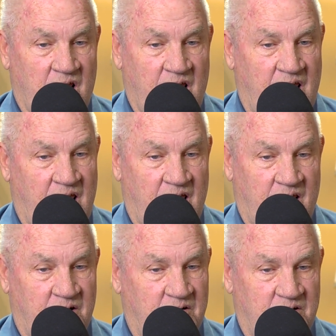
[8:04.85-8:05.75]

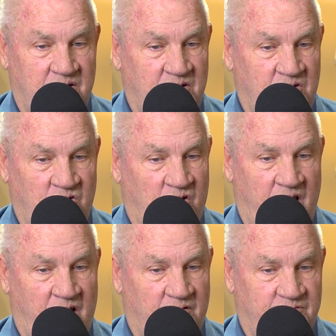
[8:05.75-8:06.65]
and you'll
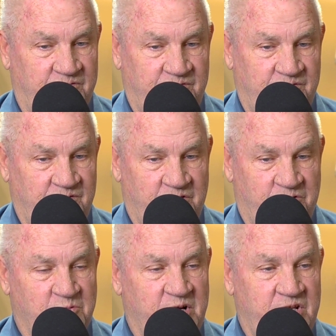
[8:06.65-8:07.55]
have
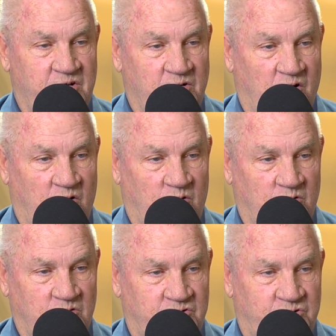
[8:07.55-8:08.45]

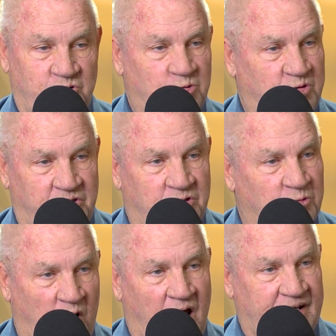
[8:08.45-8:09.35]
three-year-olds doing
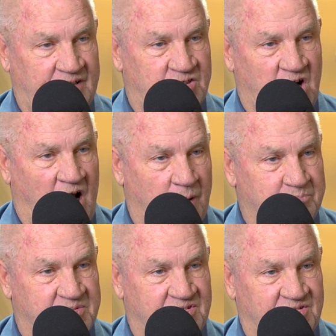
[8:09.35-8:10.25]
karate
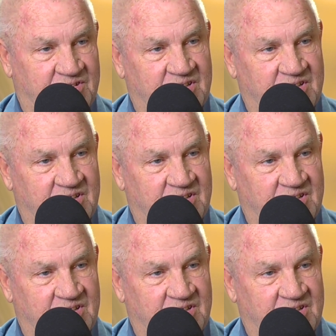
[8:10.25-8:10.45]
chops and